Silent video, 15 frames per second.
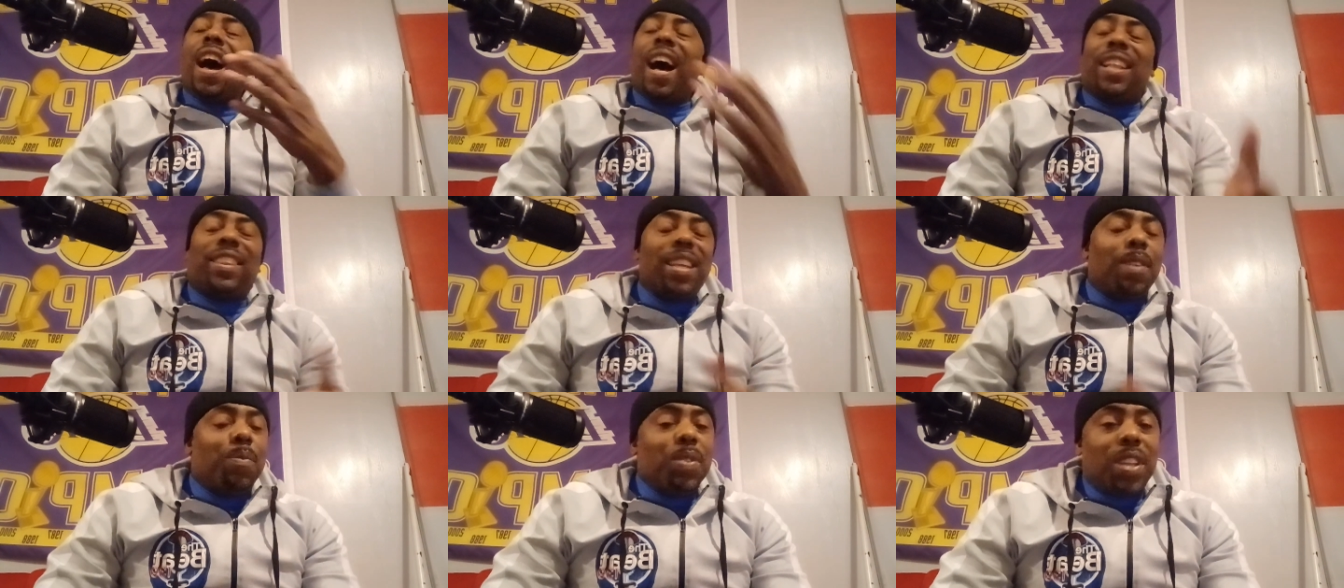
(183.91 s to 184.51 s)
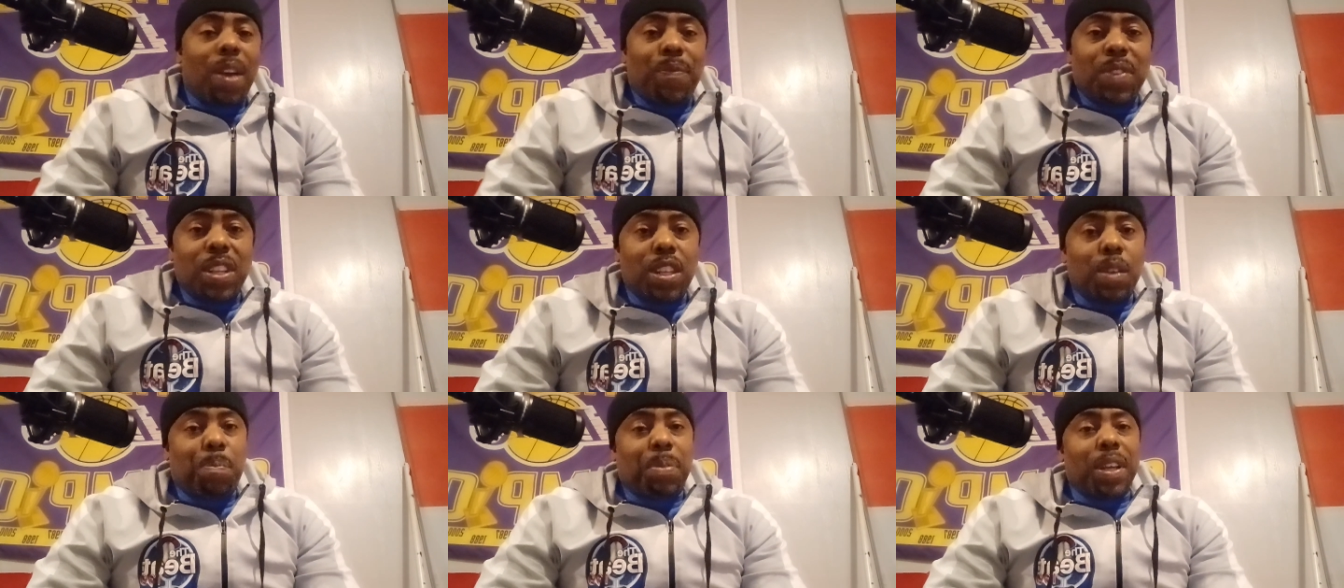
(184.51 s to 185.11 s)
I think we definitely
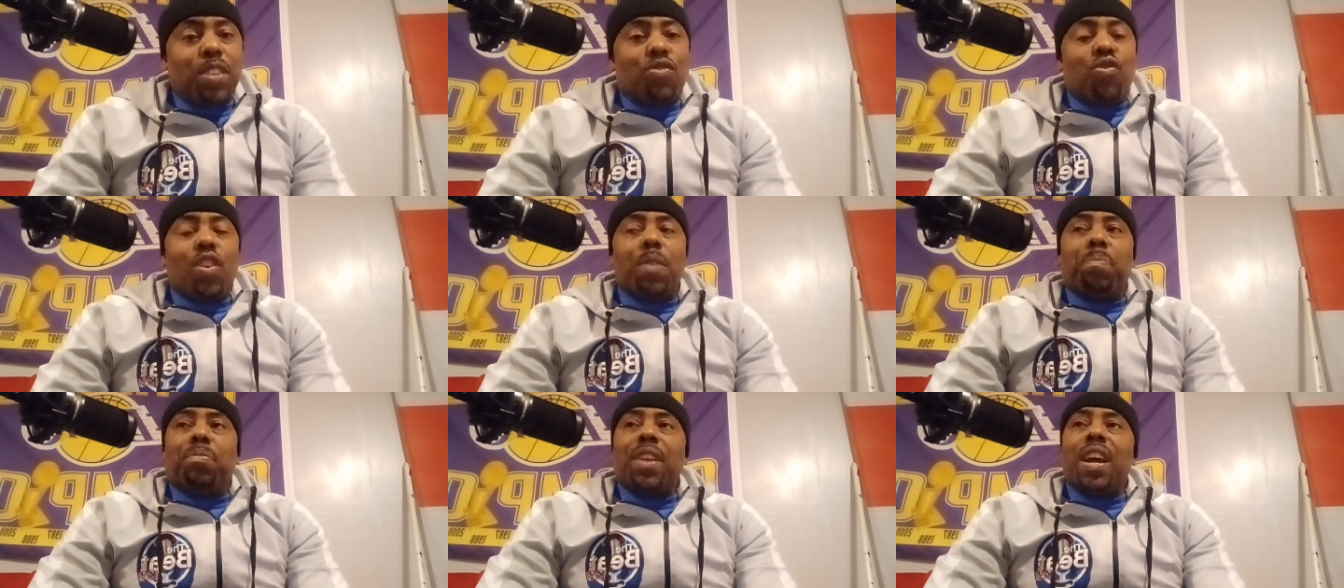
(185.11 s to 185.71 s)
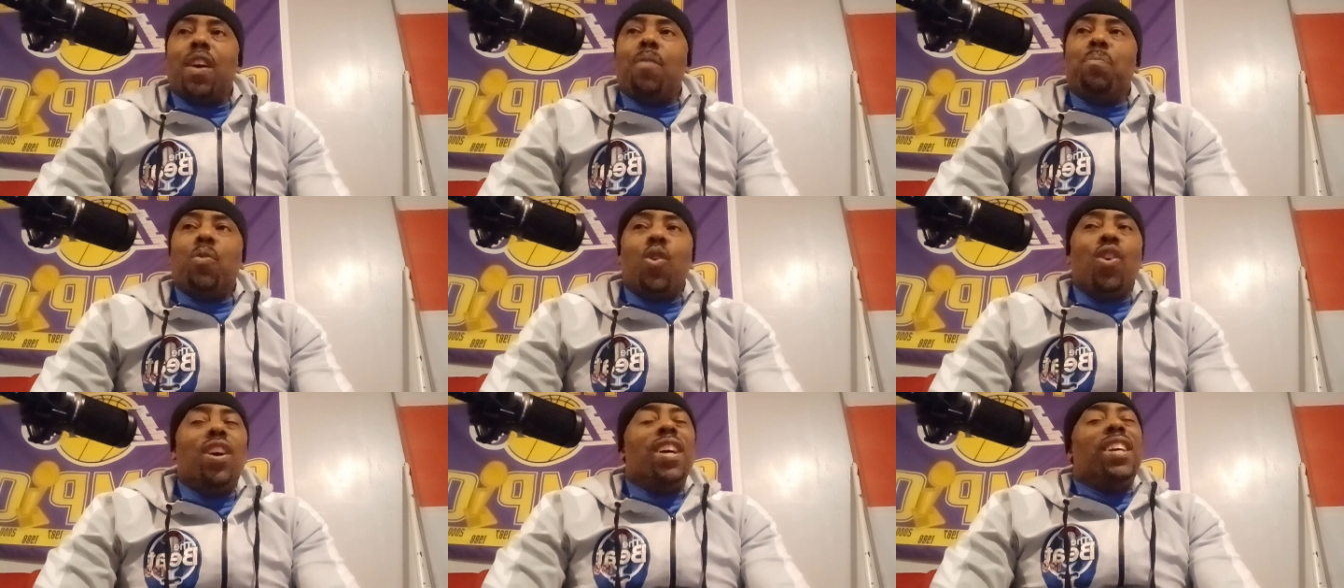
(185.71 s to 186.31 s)
need to play Troy Brown
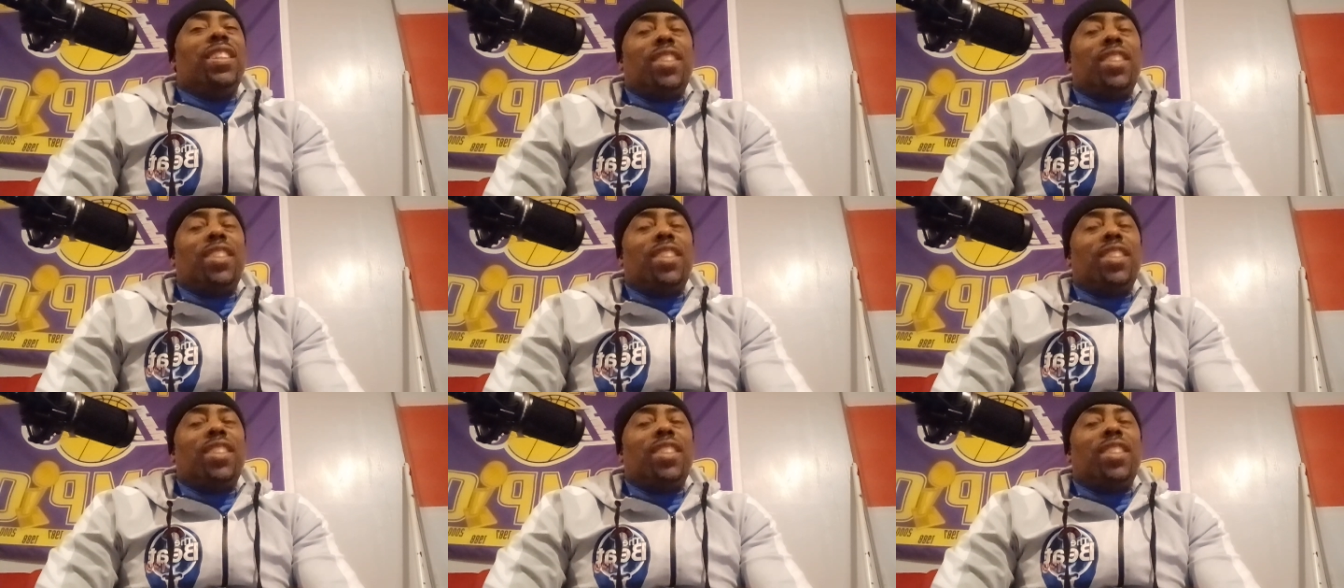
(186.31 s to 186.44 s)
more.